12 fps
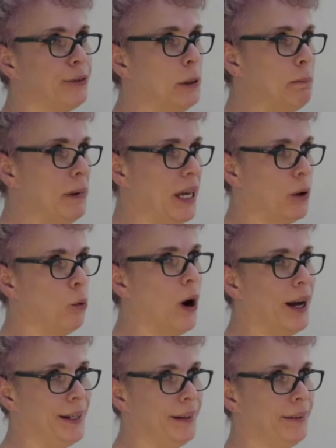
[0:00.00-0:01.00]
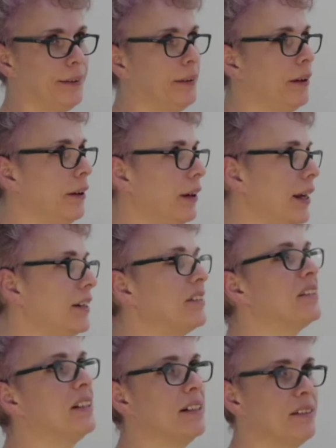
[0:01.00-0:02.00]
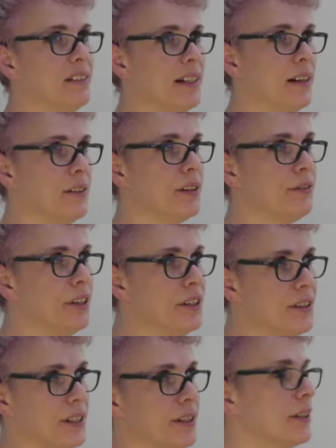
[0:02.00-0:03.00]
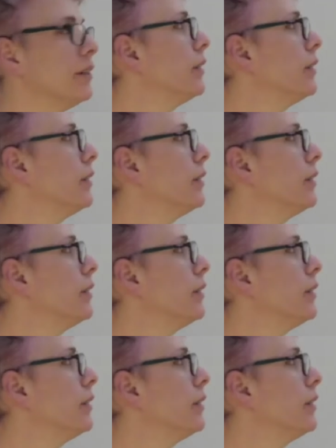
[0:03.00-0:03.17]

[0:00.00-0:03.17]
for a big wait. It's seriously underfunded.